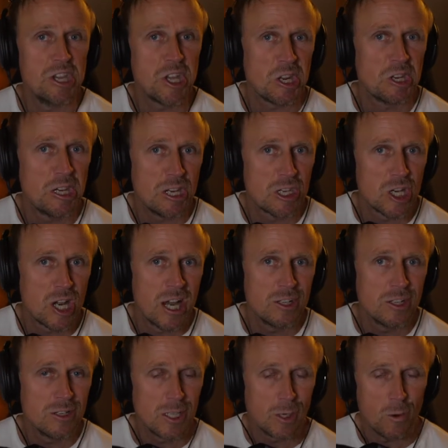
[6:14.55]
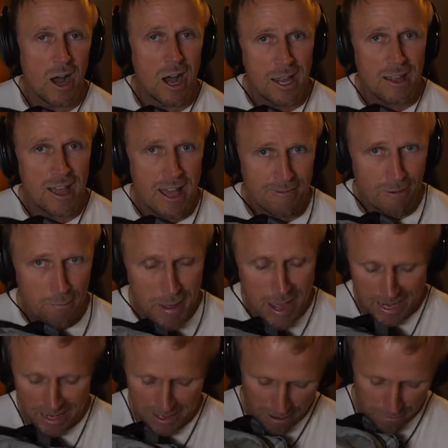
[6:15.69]
you're gonna need to charge it. So I have a
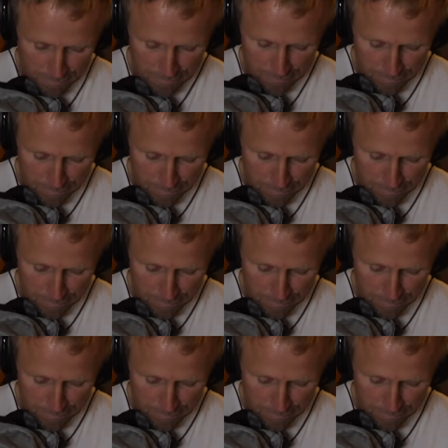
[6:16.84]
back a